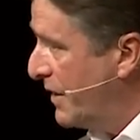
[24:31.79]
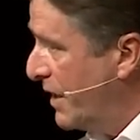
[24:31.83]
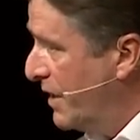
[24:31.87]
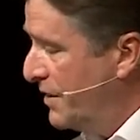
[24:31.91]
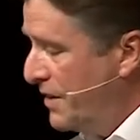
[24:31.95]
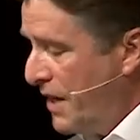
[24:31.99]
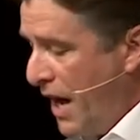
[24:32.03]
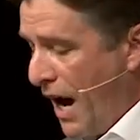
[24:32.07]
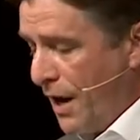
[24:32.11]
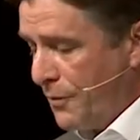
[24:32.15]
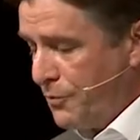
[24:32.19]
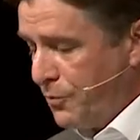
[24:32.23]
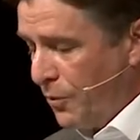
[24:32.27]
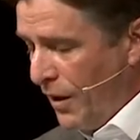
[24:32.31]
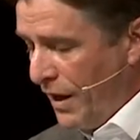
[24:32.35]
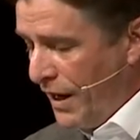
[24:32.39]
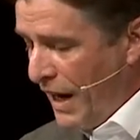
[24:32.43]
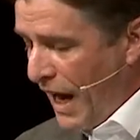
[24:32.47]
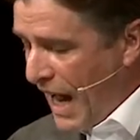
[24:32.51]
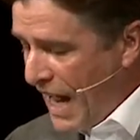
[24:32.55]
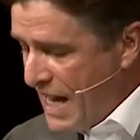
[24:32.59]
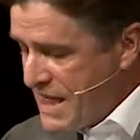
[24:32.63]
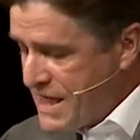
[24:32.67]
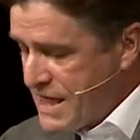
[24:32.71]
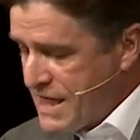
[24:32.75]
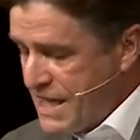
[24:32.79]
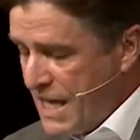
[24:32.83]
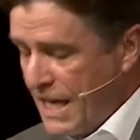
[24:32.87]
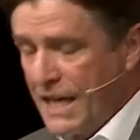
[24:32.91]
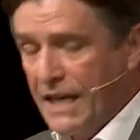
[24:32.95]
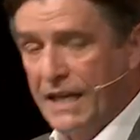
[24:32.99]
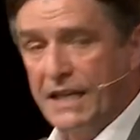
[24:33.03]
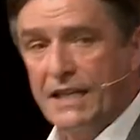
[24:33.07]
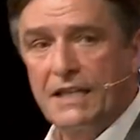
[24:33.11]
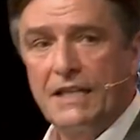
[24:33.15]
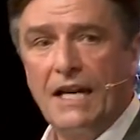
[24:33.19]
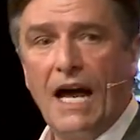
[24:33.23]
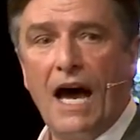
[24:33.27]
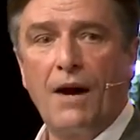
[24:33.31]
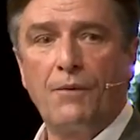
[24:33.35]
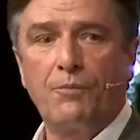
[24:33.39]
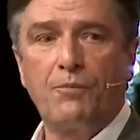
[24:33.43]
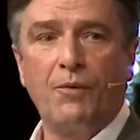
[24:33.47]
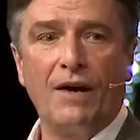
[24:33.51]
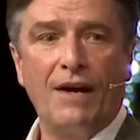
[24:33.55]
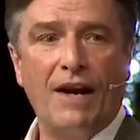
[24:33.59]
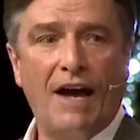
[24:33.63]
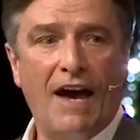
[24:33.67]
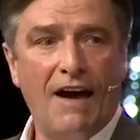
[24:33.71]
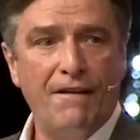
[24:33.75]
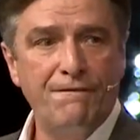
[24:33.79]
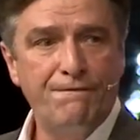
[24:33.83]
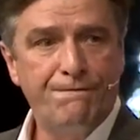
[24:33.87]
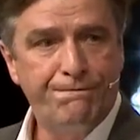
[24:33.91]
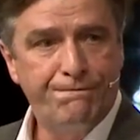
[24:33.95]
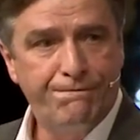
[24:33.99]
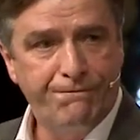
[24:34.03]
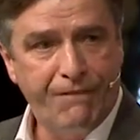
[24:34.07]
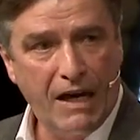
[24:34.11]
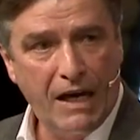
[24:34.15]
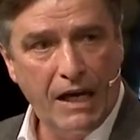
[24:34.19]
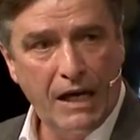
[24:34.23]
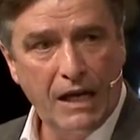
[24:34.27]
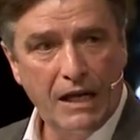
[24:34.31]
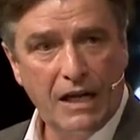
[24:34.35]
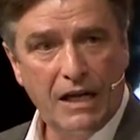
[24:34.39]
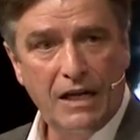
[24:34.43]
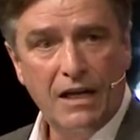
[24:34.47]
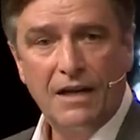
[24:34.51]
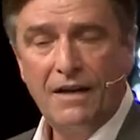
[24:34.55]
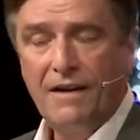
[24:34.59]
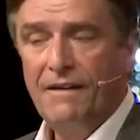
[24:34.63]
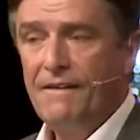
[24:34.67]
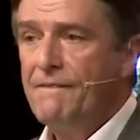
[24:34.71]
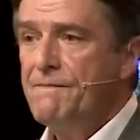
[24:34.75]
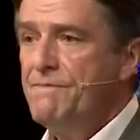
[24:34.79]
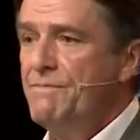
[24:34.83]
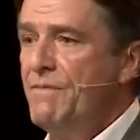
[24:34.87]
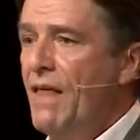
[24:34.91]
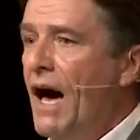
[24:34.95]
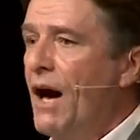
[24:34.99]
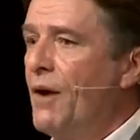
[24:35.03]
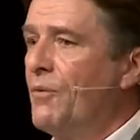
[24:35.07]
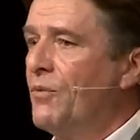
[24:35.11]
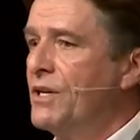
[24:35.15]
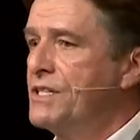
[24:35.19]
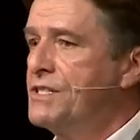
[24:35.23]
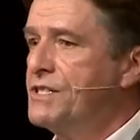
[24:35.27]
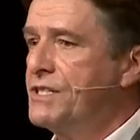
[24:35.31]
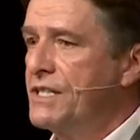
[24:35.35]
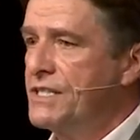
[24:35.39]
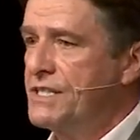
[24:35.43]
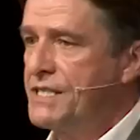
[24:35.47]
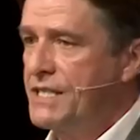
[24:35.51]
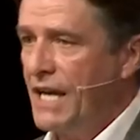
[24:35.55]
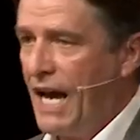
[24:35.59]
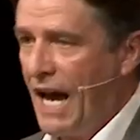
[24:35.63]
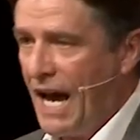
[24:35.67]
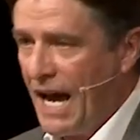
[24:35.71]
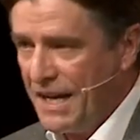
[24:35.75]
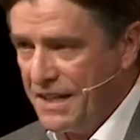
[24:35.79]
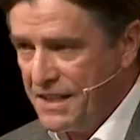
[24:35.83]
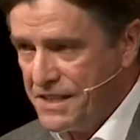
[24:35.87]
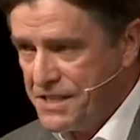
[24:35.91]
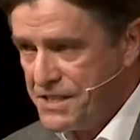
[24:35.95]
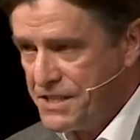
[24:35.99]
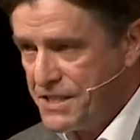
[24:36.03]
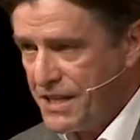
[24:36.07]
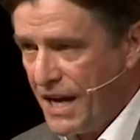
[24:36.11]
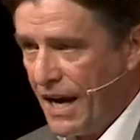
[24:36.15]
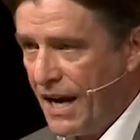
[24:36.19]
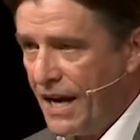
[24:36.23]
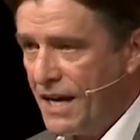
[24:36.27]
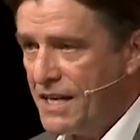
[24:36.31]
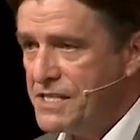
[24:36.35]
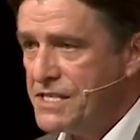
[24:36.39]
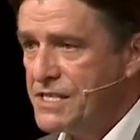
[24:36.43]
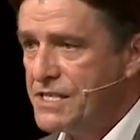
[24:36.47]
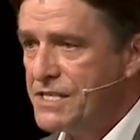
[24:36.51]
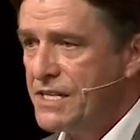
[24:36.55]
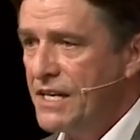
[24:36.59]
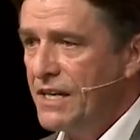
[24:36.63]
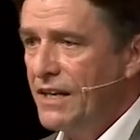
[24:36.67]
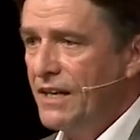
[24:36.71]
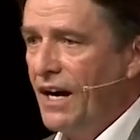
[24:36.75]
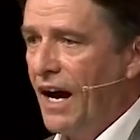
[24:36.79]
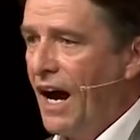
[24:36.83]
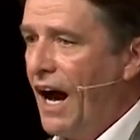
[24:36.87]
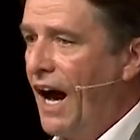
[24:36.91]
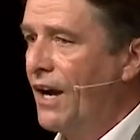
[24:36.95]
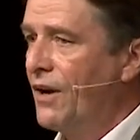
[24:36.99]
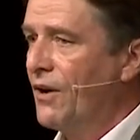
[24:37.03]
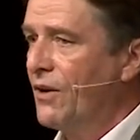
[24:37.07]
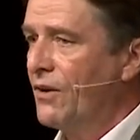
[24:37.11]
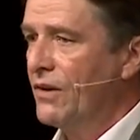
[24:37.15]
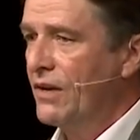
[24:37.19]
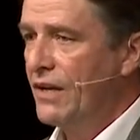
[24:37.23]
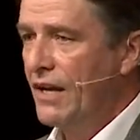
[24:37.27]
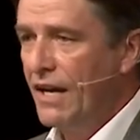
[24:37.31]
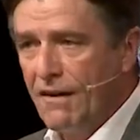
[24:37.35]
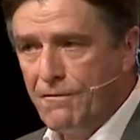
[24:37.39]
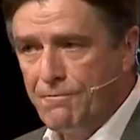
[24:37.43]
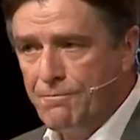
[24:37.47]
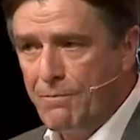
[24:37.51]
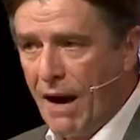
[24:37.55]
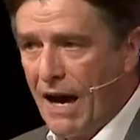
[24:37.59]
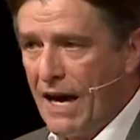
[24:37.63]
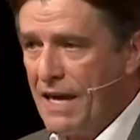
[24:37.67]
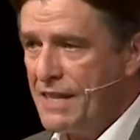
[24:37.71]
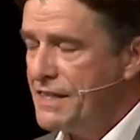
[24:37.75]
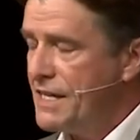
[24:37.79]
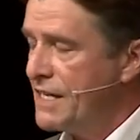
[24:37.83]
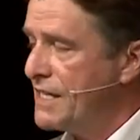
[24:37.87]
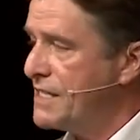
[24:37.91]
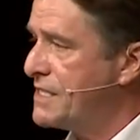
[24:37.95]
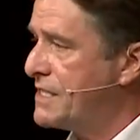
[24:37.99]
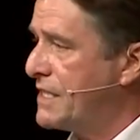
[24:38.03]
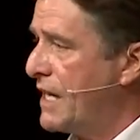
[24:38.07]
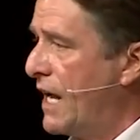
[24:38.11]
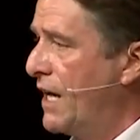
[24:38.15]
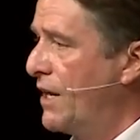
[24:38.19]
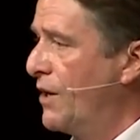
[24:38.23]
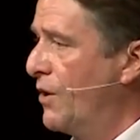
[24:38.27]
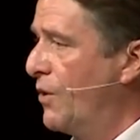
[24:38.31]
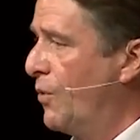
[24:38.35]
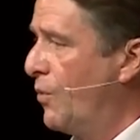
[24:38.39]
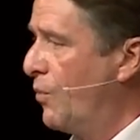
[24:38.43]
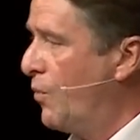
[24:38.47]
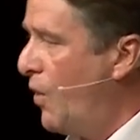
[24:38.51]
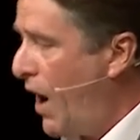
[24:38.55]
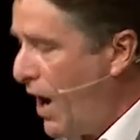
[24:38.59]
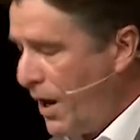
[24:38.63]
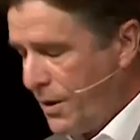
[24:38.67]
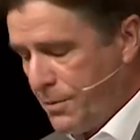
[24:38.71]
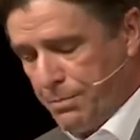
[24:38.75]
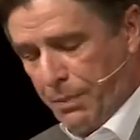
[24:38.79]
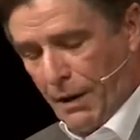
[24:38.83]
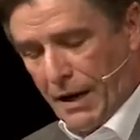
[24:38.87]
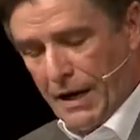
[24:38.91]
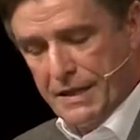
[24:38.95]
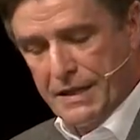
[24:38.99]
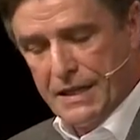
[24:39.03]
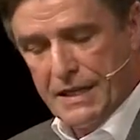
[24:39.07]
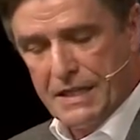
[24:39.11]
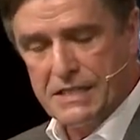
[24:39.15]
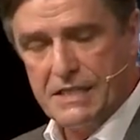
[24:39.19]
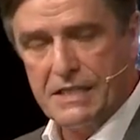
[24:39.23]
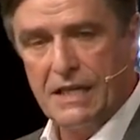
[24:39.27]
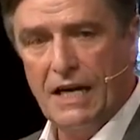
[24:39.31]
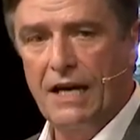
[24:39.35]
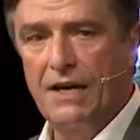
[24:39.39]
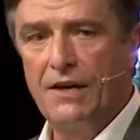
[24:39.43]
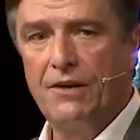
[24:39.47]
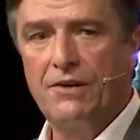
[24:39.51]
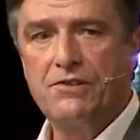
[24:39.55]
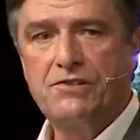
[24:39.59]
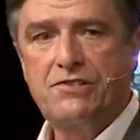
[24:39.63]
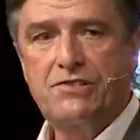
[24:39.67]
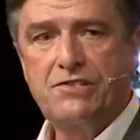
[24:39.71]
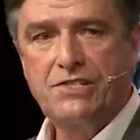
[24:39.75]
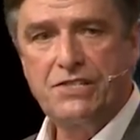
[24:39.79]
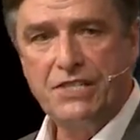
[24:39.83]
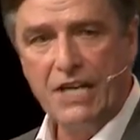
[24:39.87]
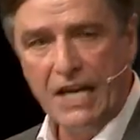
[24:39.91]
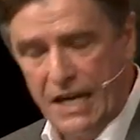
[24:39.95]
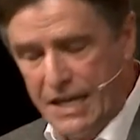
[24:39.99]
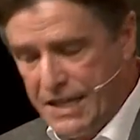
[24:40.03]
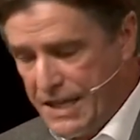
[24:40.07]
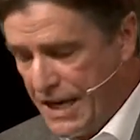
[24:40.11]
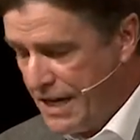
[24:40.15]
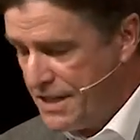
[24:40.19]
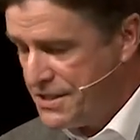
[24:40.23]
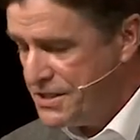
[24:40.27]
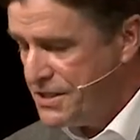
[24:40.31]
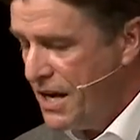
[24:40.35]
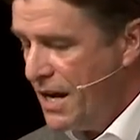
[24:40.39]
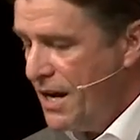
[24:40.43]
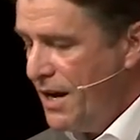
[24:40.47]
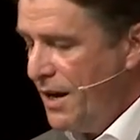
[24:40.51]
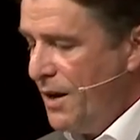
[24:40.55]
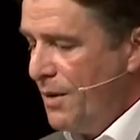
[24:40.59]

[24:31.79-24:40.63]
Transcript: Not what I think, not what I feel, not what society says. I don't live by this. I don't walk by this. I don't see this.